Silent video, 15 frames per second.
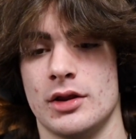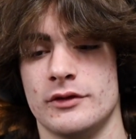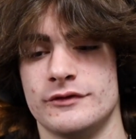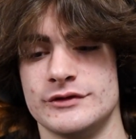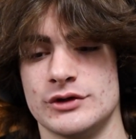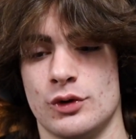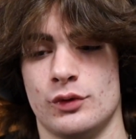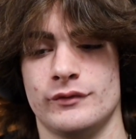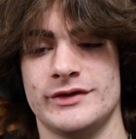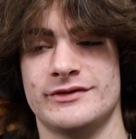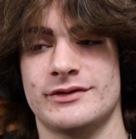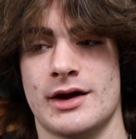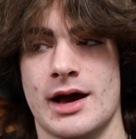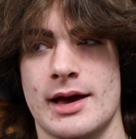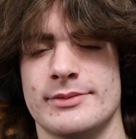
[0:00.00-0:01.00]
the only
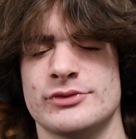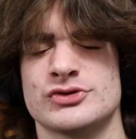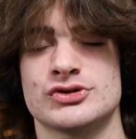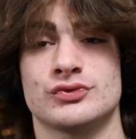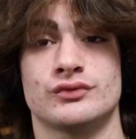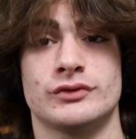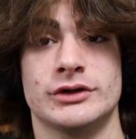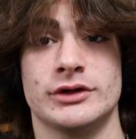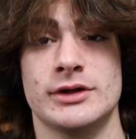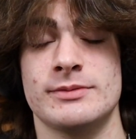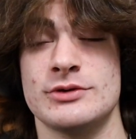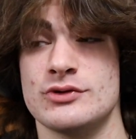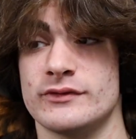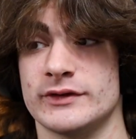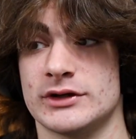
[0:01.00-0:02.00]
time you should really be
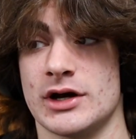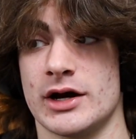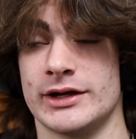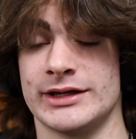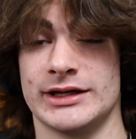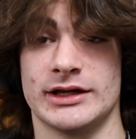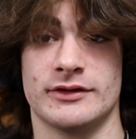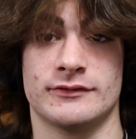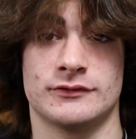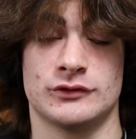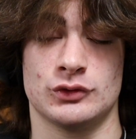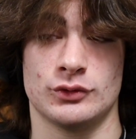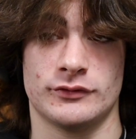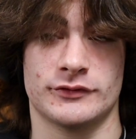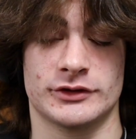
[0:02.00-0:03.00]
using cutting is
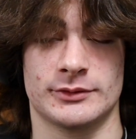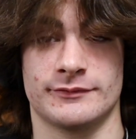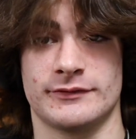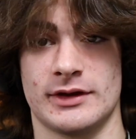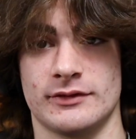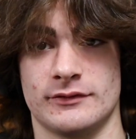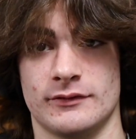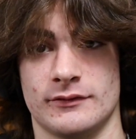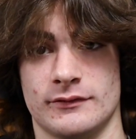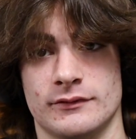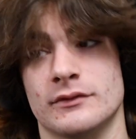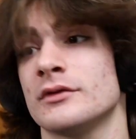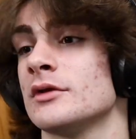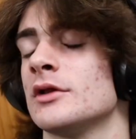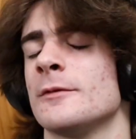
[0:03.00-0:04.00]
2 circumstances.
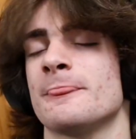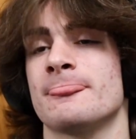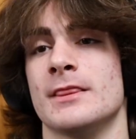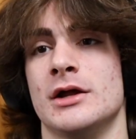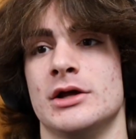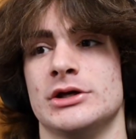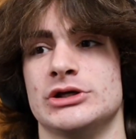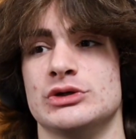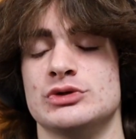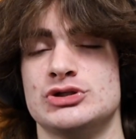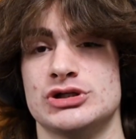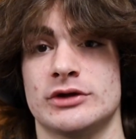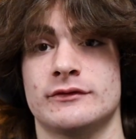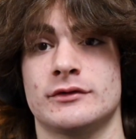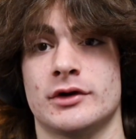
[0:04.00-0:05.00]
You
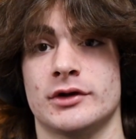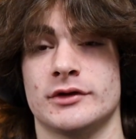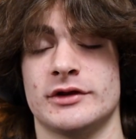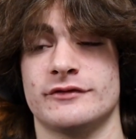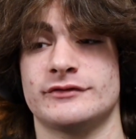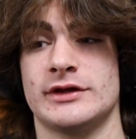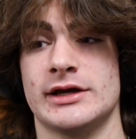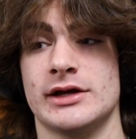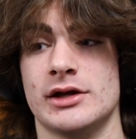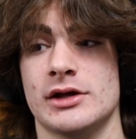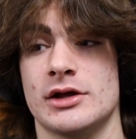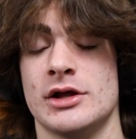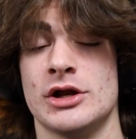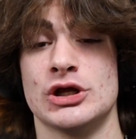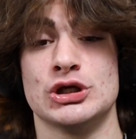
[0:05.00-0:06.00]
just started lifting,
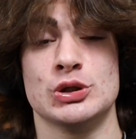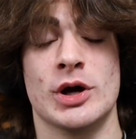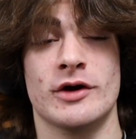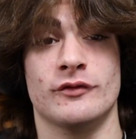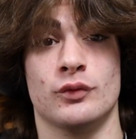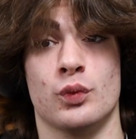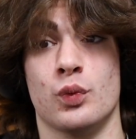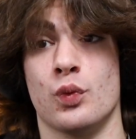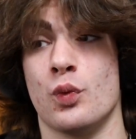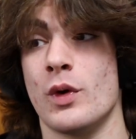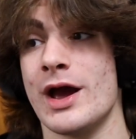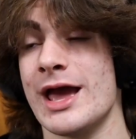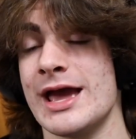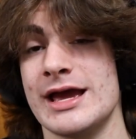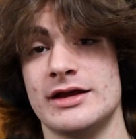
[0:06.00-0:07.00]
you have
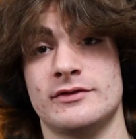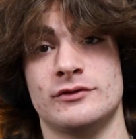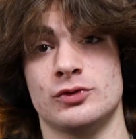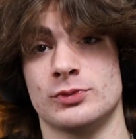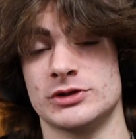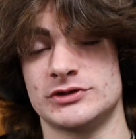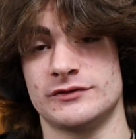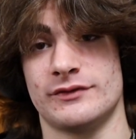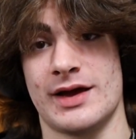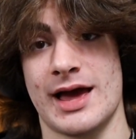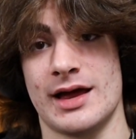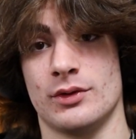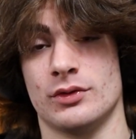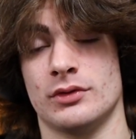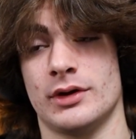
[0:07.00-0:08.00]
way too much
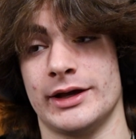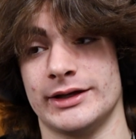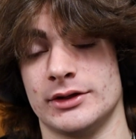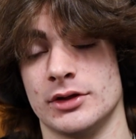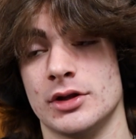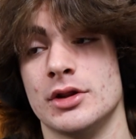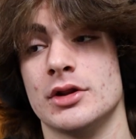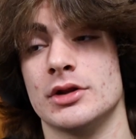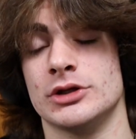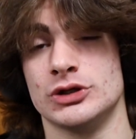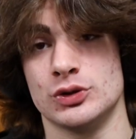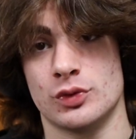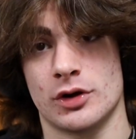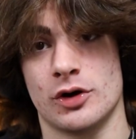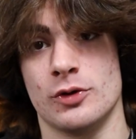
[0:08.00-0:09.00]
fat. Like,
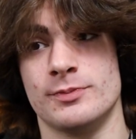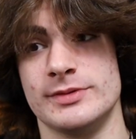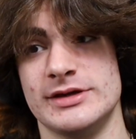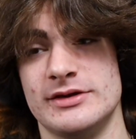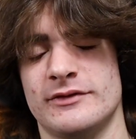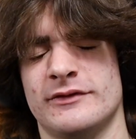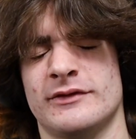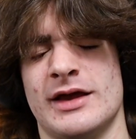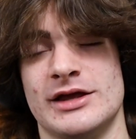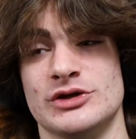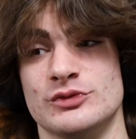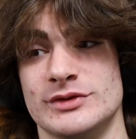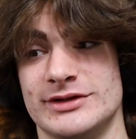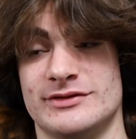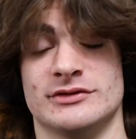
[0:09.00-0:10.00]
you are obese and you
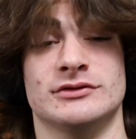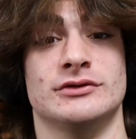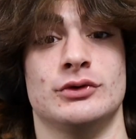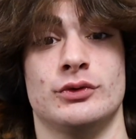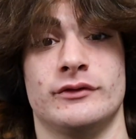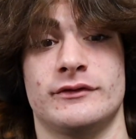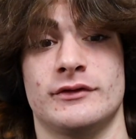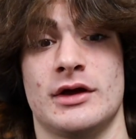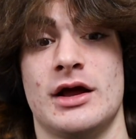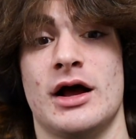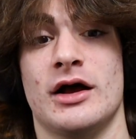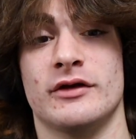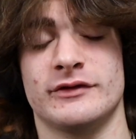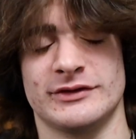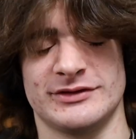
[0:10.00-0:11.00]
need to lose
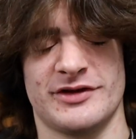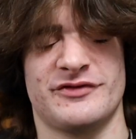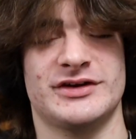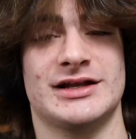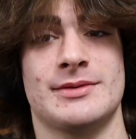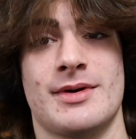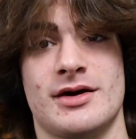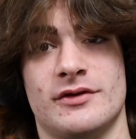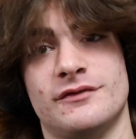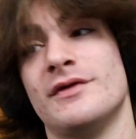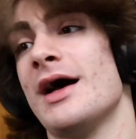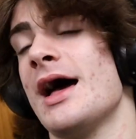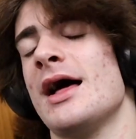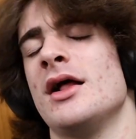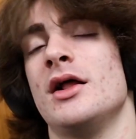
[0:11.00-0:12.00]
a significant amount of
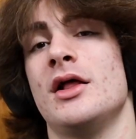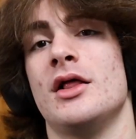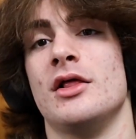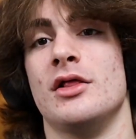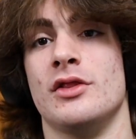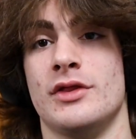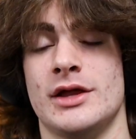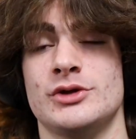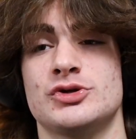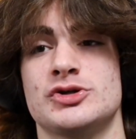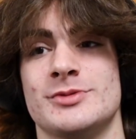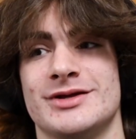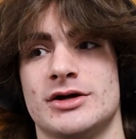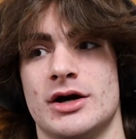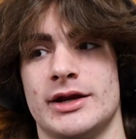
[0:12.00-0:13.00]
fat, then you should
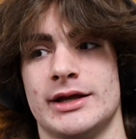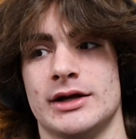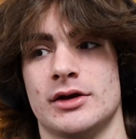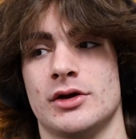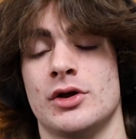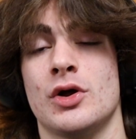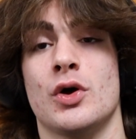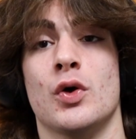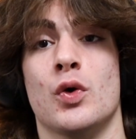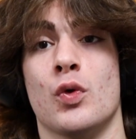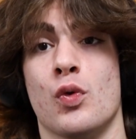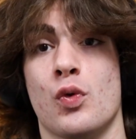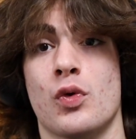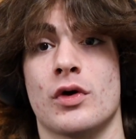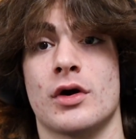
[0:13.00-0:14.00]
be cutting.
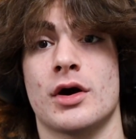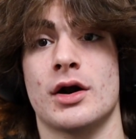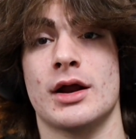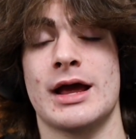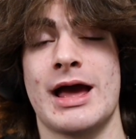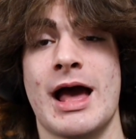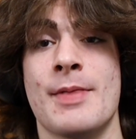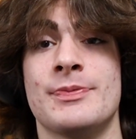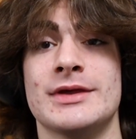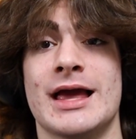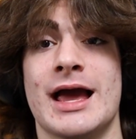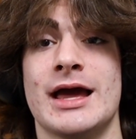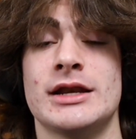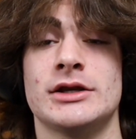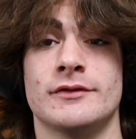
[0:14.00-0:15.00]
Or at the
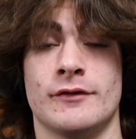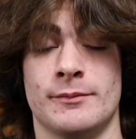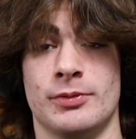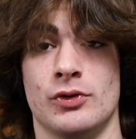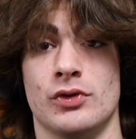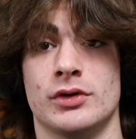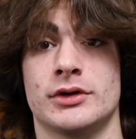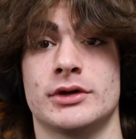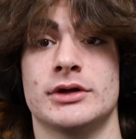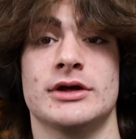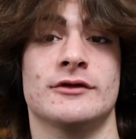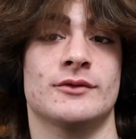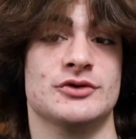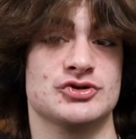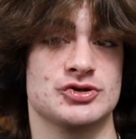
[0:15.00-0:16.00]
end of a bulk is
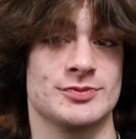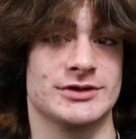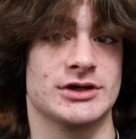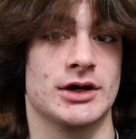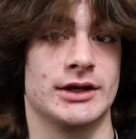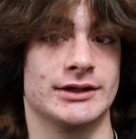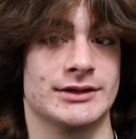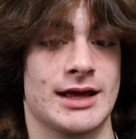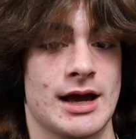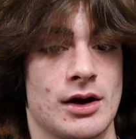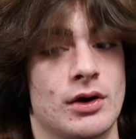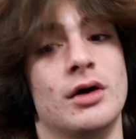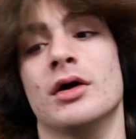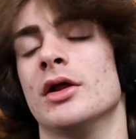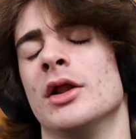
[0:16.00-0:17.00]
when you should be cutting.
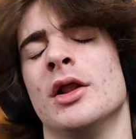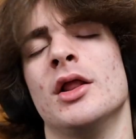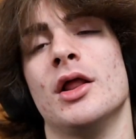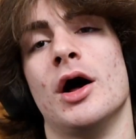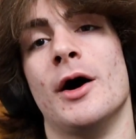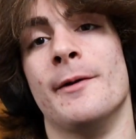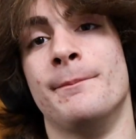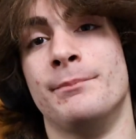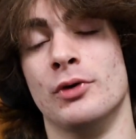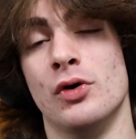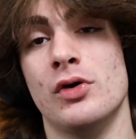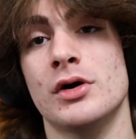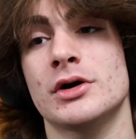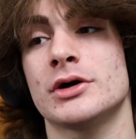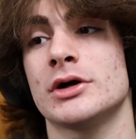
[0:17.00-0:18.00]
Now, a
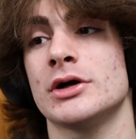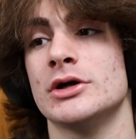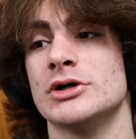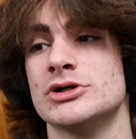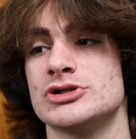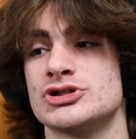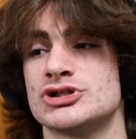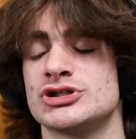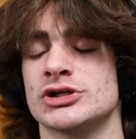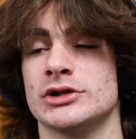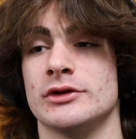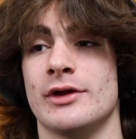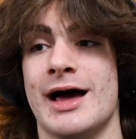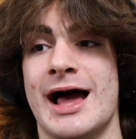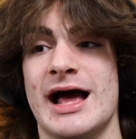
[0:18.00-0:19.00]
bulk should
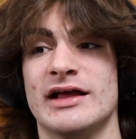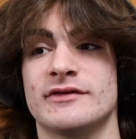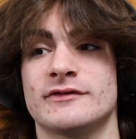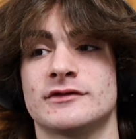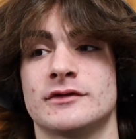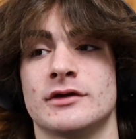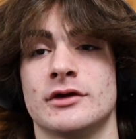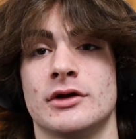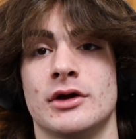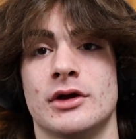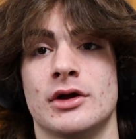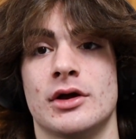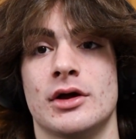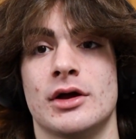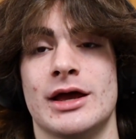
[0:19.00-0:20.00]
last
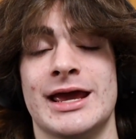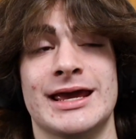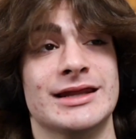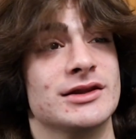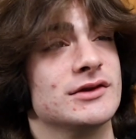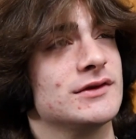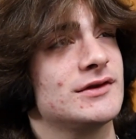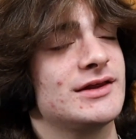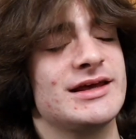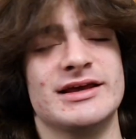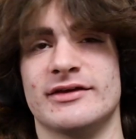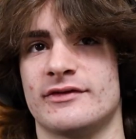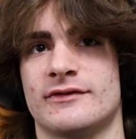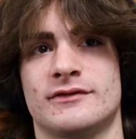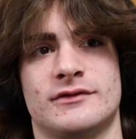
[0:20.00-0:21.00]
at
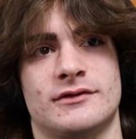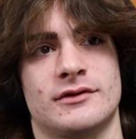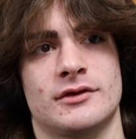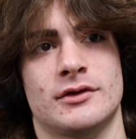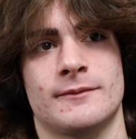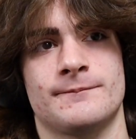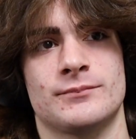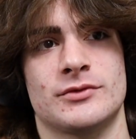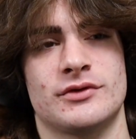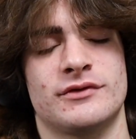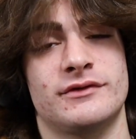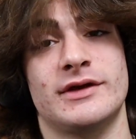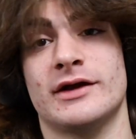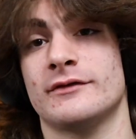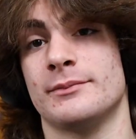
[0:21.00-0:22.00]
least
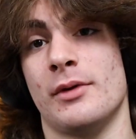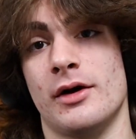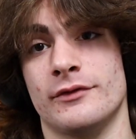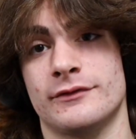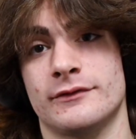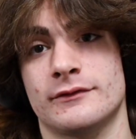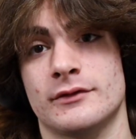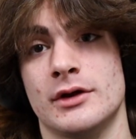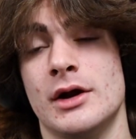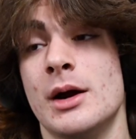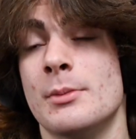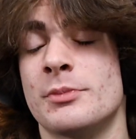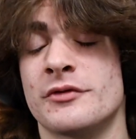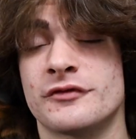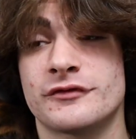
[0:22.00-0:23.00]
6 months,
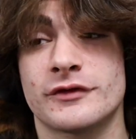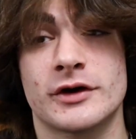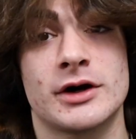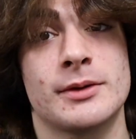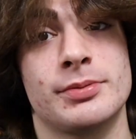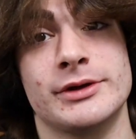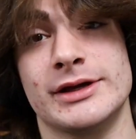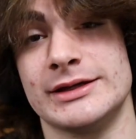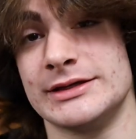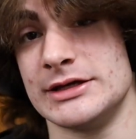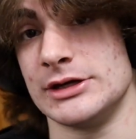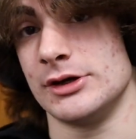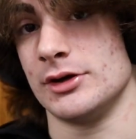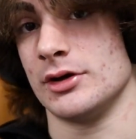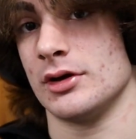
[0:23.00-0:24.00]
preferably a
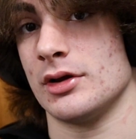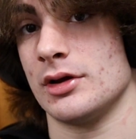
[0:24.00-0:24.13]
year.